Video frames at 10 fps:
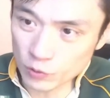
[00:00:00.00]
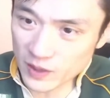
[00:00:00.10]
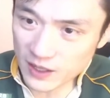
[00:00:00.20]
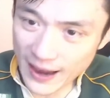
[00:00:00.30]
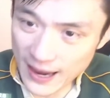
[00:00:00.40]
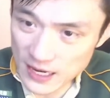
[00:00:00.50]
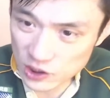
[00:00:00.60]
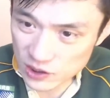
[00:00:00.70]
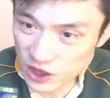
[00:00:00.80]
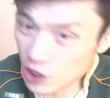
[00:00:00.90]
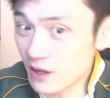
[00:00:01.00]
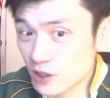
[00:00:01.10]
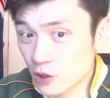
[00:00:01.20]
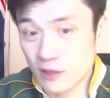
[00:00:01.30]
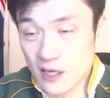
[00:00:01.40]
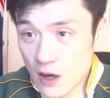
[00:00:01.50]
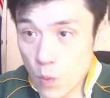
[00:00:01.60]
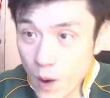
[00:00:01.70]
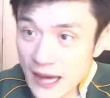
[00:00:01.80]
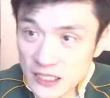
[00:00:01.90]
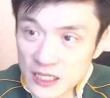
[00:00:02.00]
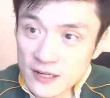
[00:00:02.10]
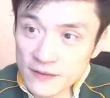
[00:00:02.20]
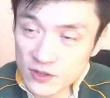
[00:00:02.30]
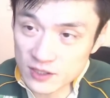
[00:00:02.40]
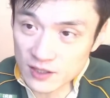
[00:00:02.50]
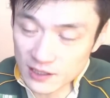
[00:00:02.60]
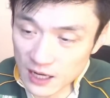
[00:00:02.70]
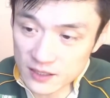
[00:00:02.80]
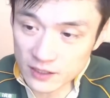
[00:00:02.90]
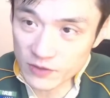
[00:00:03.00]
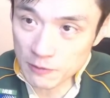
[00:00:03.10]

will be a 32-year wait since last time